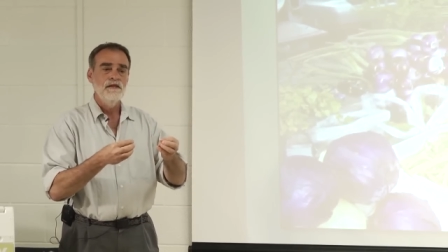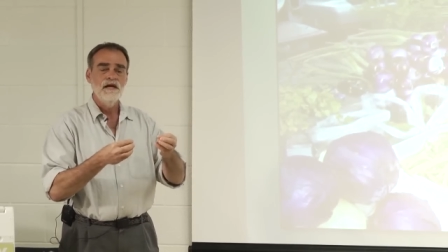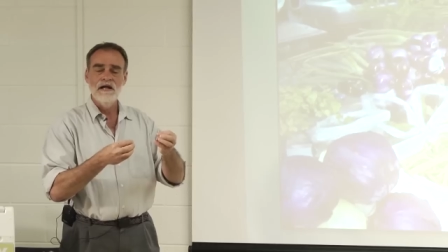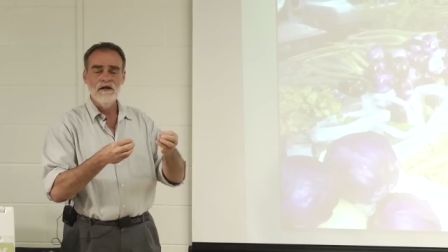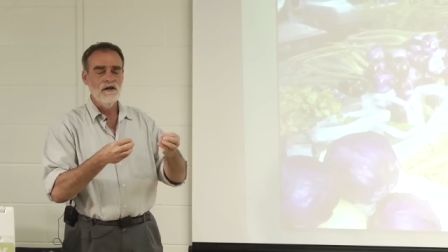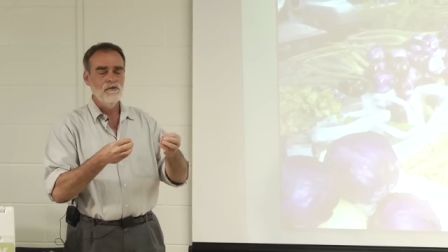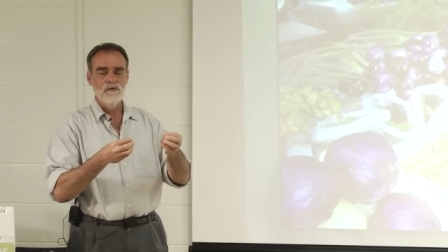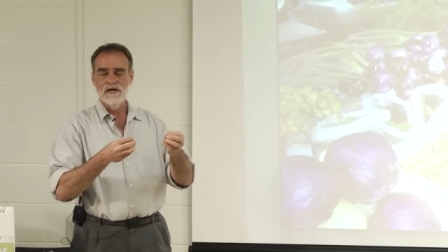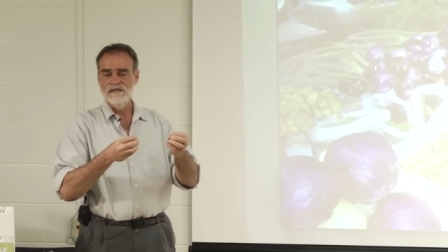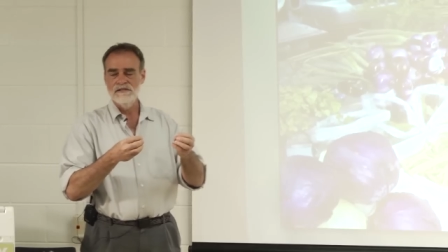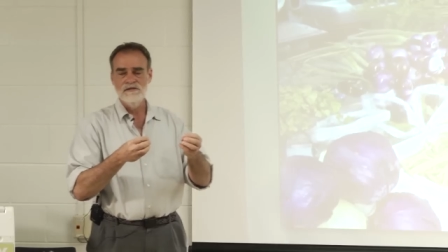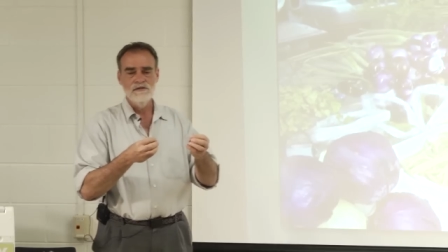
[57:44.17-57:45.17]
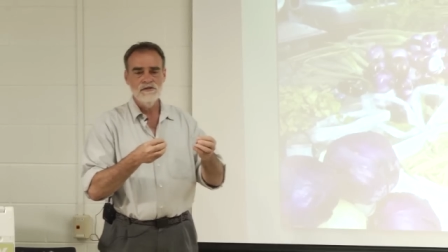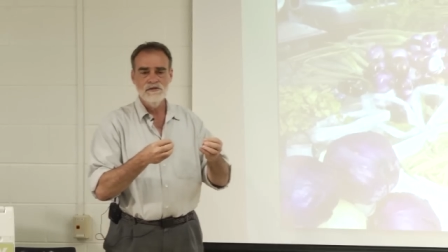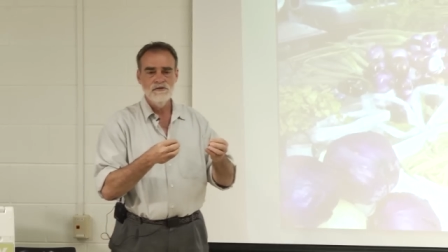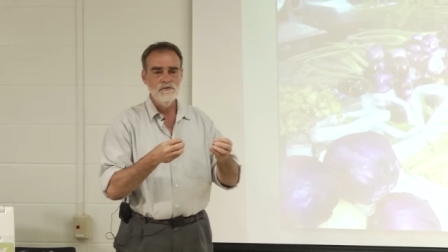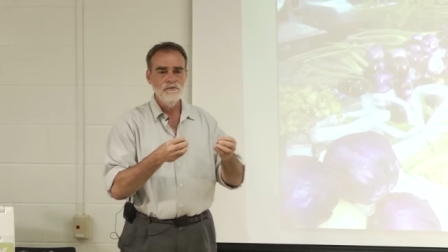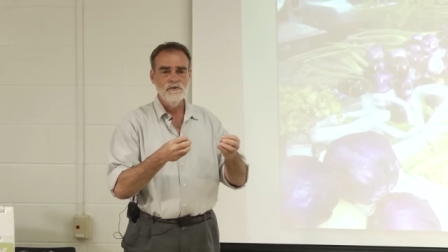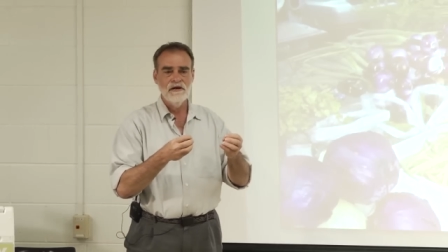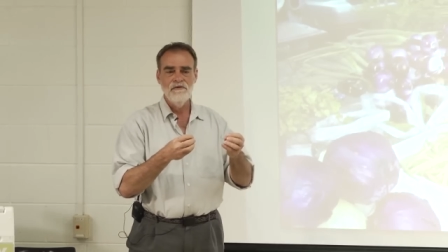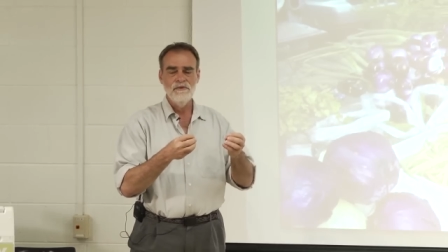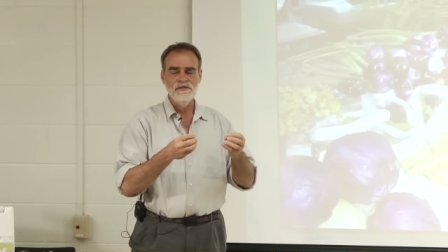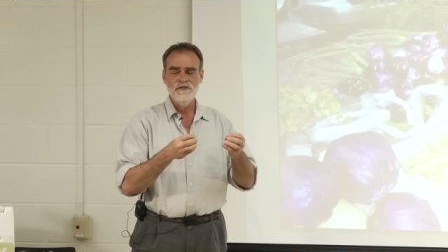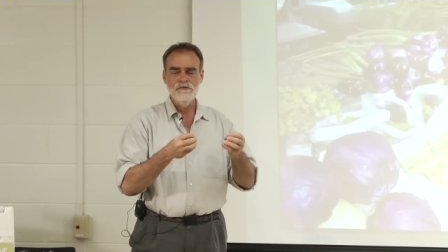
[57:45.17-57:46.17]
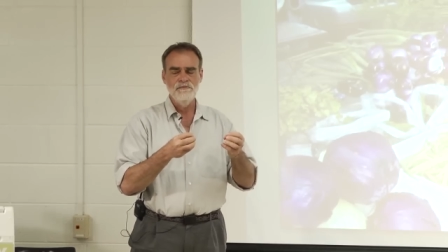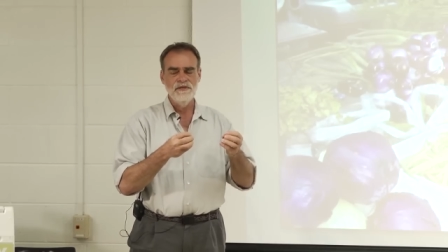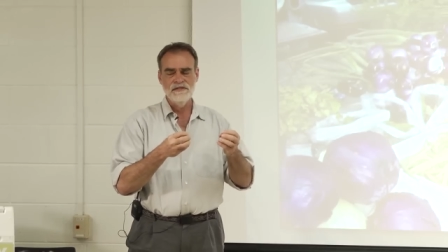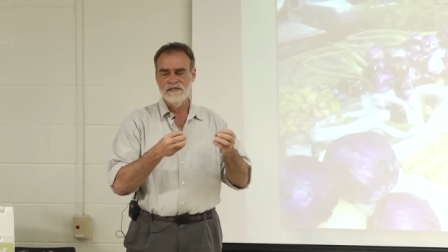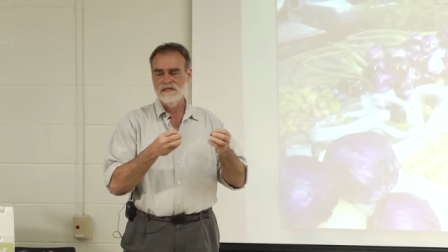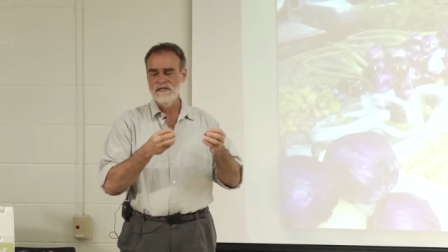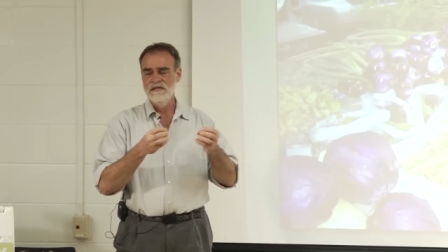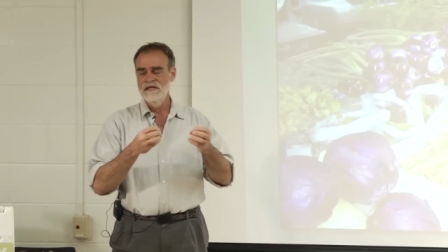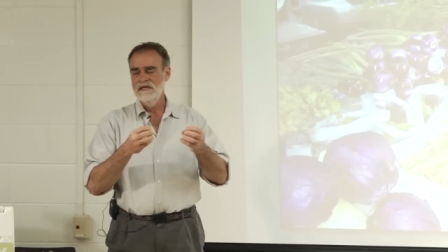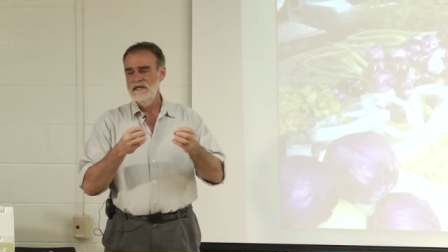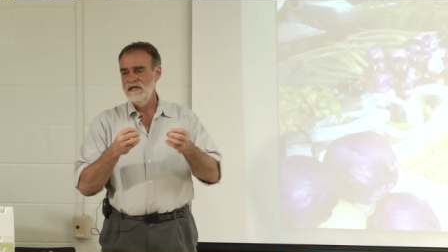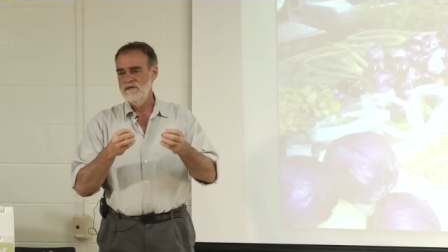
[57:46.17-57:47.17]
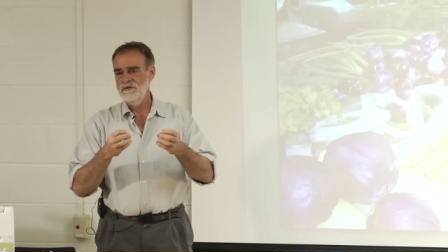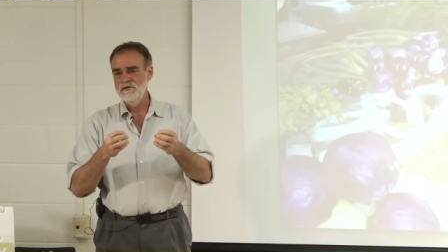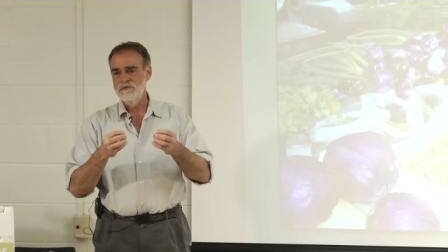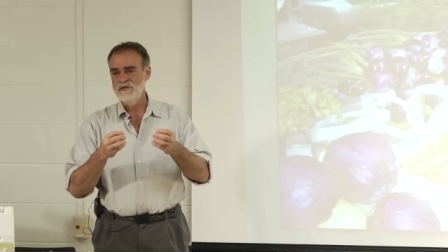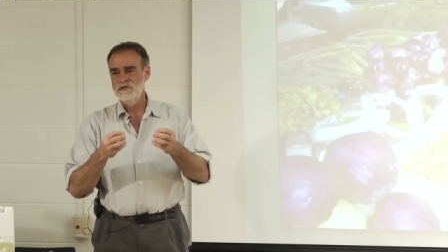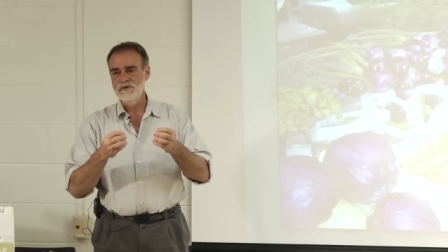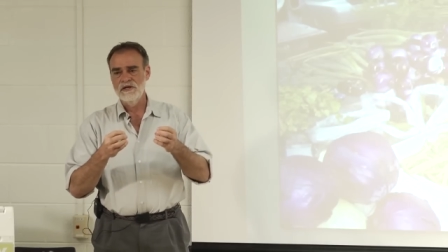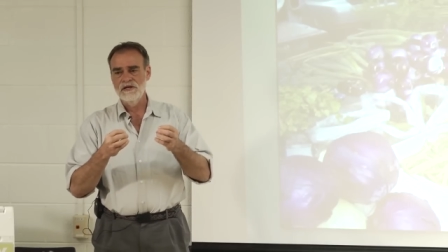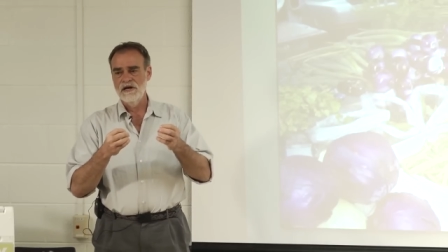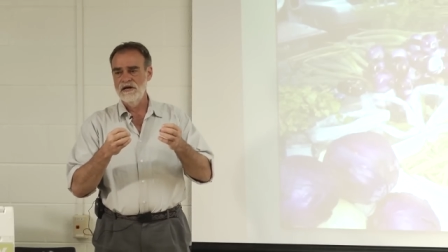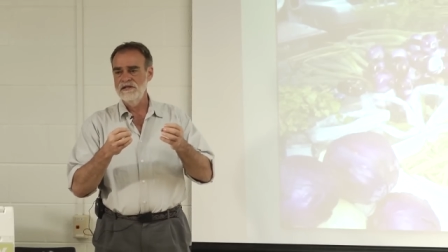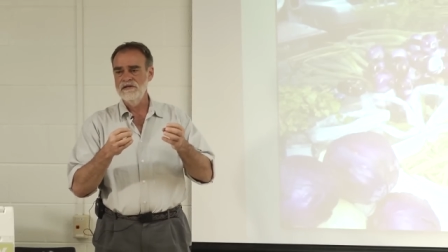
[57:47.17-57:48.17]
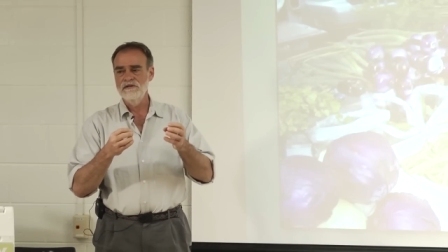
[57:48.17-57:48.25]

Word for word: Not all at once. There's too, where everybody's too busy and there's too much going on.